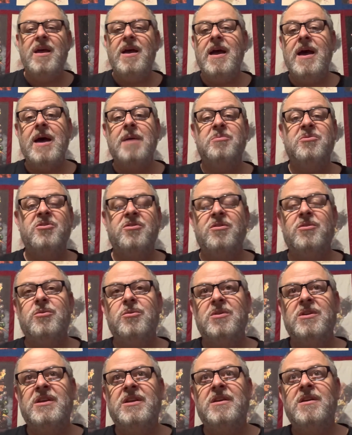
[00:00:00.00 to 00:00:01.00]

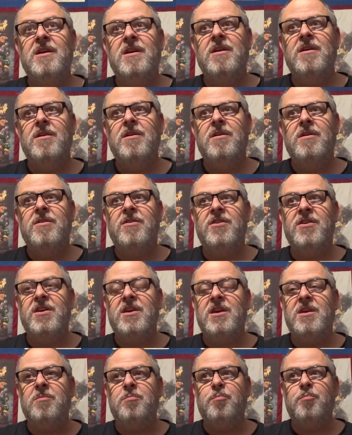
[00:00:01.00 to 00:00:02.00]
Absolutely
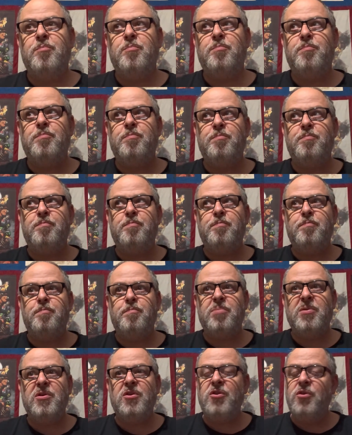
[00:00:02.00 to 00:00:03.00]
the
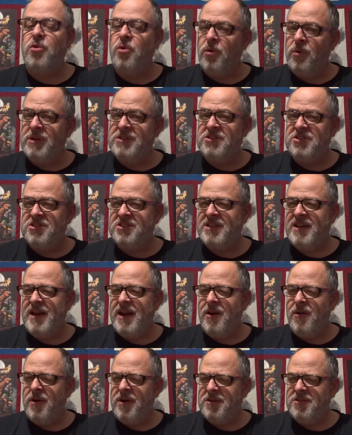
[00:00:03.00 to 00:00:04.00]
purest
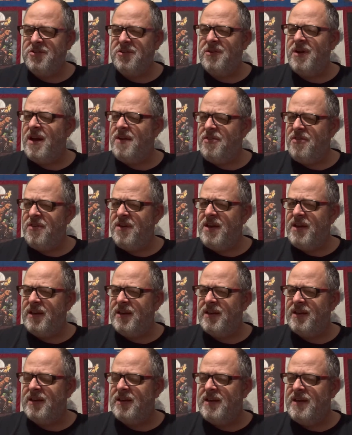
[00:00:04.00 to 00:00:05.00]
character, I
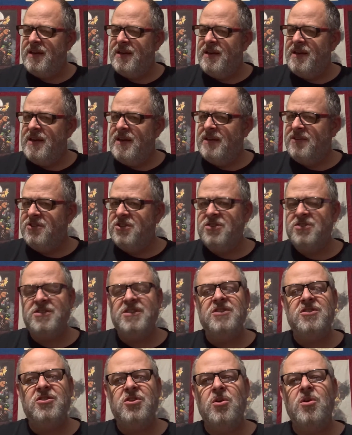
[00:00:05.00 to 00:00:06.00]
think, just
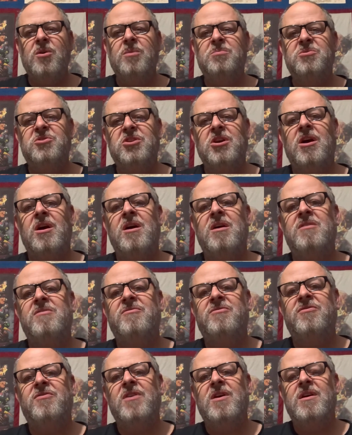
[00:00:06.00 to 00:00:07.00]
in terms
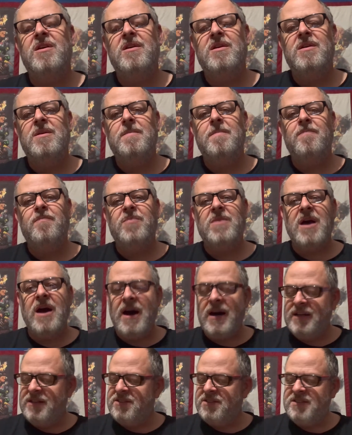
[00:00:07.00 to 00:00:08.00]
of
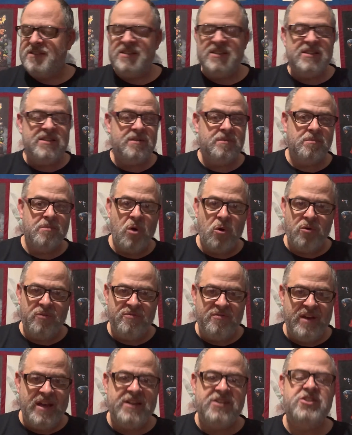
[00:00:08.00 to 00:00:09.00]
honesty,
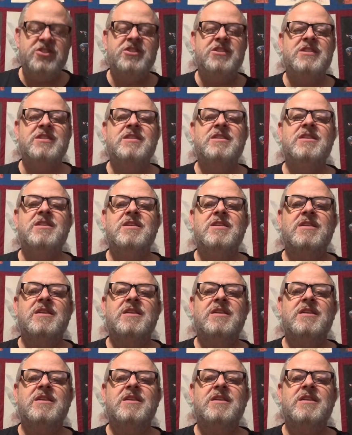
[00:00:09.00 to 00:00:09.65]
motivation,